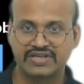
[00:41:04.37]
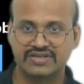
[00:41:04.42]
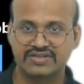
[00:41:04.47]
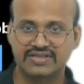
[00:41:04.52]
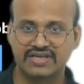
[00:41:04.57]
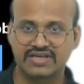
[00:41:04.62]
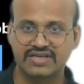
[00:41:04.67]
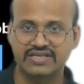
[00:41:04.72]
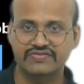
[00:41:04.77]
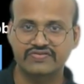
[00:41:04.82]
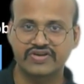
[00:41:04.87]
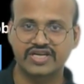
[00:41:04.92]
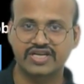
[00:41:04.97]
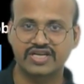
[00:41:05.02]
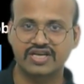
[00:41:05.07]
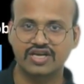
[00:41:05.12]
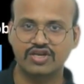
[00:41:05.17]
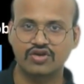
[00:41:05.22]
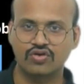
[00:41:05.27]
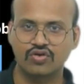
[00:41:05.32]
Sun is
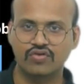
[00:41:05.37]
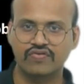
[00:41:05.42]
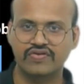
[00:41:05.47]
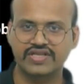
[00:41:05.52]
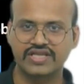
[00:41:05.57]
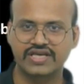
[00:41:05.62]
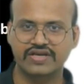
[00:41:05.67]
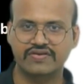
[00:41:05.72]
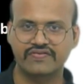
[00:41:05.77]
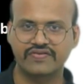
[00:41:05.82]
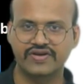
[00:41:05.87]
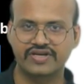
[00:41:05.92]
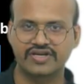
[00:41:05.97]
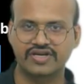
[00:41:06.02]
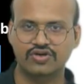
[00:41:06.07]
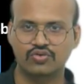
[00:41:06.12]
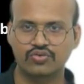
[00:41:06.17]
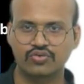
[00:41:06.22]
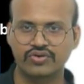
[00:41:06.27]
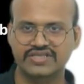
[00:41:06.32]
vertically over the
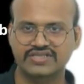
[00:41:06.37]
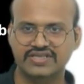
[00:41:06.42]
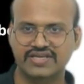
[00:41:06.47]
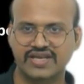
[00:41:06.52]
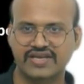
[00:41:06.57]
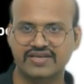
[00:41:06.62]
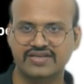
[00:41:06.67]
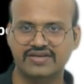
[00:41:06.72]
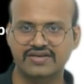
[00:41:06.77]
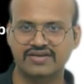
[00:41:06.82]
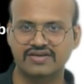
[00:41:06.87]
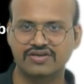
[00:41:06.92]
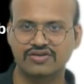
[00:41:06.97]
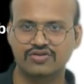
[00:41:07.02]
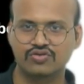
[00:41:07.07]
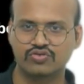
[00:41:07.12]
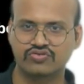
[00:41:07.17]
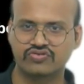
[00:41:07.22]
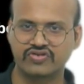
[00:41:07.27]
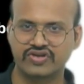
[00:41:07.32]
equator 2 days in a year,
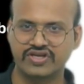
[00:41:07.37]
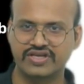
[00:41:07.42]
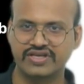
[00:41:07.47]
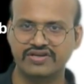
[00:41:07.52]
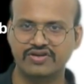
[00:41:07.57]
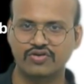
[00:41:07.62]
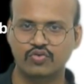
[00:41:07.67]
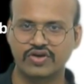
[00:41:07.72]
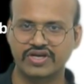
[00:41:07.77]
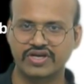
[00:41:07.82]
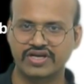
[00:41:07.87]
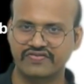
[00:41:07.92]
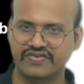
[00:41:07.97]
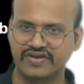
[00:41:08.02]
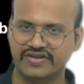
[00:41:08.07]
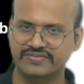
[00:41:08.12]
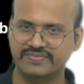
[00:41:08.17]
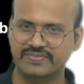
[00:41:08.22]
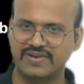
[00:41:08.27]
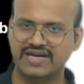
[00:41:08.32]
usually
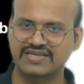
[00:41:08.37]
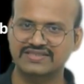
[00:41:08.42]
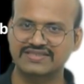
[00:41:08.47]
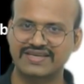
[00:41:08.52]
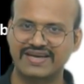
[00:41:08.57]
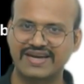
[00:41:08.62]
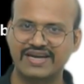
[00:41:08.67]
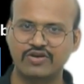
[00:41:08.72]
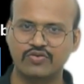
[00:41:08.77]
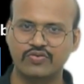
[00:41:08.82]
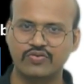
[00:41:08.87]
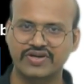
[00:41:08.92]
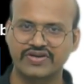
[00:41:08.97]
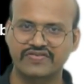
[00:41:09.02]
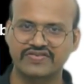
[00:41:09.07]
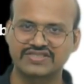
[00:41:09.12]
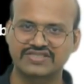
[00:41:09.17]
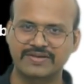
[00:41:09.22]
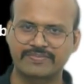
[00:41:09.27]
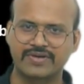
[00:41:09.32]
21st March and
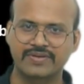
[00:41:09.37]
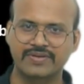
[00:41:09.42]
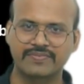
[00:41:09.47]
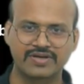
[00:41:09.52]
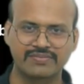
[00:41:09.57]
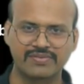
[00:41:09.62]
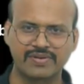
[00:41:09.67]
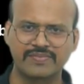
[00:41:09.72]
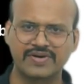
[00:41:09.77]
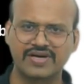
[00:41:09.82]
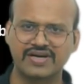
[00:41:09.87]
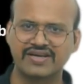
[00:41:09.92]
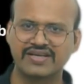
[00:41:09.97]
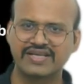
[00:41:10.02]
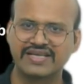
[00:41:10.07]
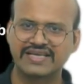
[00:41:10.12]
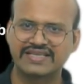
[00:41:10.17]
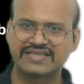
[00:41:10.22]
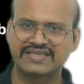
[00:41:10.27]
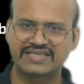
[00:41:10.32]
21 September.
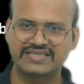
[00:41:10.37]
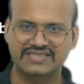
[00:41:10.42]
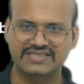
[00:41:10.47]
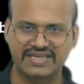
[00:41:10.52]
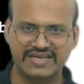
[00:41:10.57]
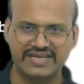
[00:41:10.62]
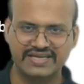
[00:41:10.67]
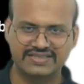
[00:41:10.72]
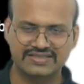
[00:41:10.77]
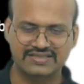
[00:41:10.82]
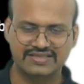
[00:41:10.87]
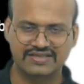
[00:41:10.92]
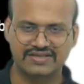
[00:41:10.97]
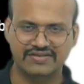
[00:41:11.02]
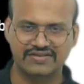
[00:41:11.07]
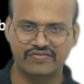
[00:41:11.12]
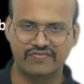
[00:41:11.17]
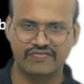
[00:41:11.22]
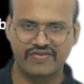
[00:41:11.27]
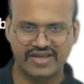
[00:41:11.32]
Remember, these dates
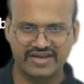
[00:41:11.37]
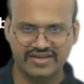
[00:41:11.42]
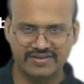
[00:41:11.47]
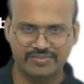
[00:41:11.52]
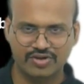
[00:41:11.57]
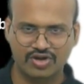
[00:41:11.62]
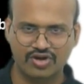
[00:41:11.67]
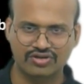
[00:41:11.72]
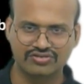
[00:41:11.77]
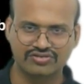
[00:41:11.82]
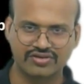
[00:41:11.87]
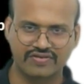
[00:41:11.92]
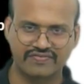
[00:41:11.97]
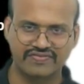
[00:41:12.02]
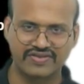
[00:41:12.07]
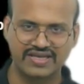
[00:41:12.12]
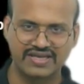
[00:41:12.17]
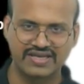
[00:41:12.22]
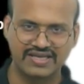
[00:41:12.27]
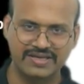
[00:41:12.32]
vary because of
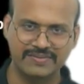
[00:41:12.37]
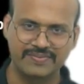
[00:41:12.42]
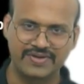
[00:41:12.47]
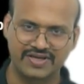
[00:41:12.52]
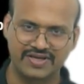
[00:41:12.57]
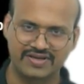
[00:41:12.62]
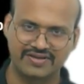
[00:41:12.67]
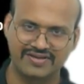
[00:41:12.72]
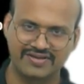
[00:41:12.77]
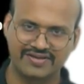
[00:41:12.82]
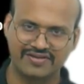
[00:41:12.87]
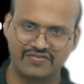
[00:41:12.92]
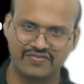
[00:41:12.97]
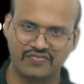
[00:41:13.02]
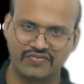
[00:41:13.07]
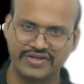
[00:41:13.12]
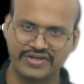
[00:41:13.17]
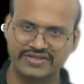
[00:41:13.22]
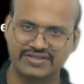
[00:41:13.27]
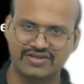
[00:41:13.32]
the leap day,
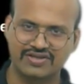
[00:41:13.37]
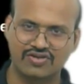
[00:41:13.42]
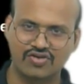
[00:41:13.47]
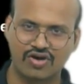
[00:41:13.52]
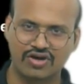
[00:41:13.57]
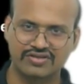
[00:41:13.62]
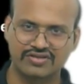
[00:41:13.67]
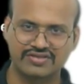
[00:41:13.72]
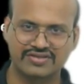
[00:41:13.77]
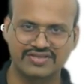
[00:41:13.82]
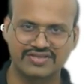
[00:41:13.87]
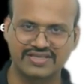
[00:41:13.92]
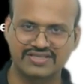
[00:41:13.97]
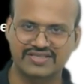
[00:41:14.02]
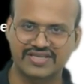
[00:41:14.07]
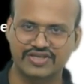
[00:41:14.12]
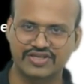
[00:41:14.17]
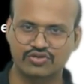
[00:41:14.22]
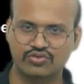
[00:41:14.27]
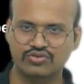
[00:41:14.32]
which cause these
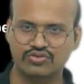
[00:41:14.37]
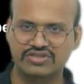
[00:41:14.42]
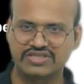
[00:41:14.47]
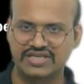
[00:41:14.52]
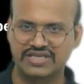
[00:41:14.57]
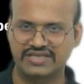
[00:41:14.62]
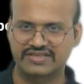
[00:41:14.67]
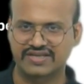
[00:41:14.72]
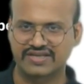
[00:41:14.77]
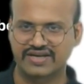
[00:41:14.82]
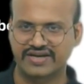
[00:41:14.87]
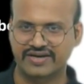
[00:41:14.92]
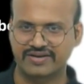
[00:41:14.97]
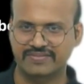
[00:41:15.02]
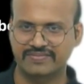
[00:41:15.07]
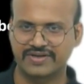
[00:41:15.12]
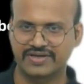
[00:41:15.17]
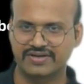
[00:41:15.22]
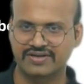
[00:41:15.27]
days to change a little bit.